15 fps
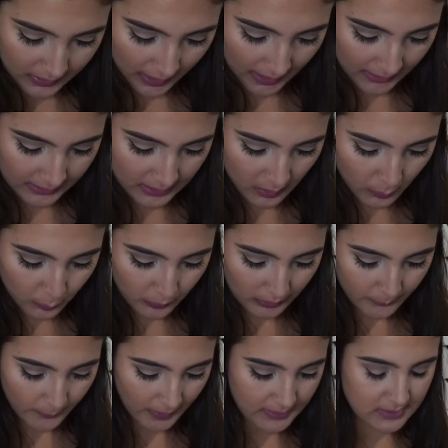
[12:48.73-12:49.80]
Then
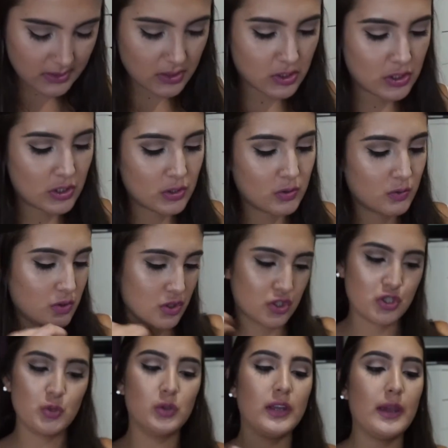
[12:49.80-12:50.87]
we went to
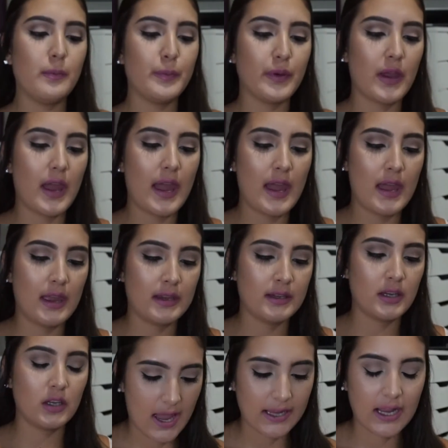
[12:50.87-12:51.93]
Julep,
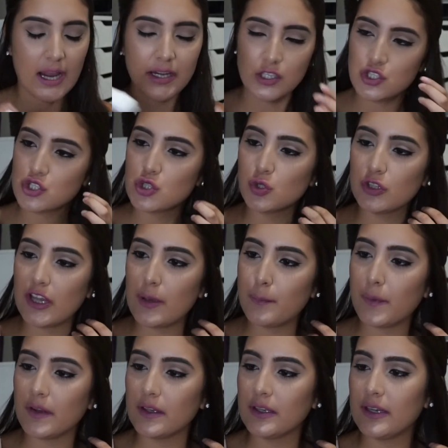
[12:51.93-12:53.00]
and I got a
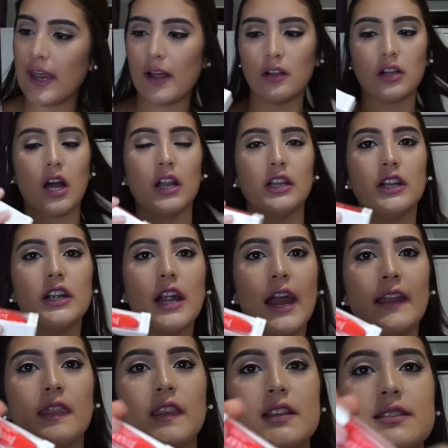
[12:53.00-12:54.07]
Julep nail color,
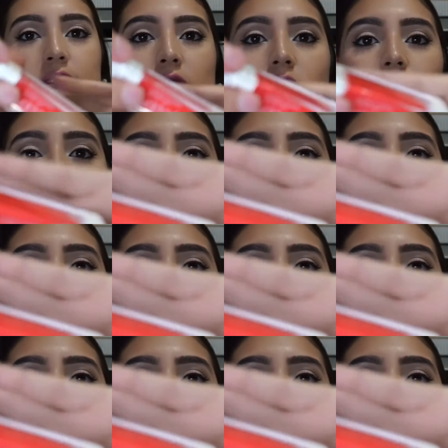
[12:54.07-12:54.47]
and this nail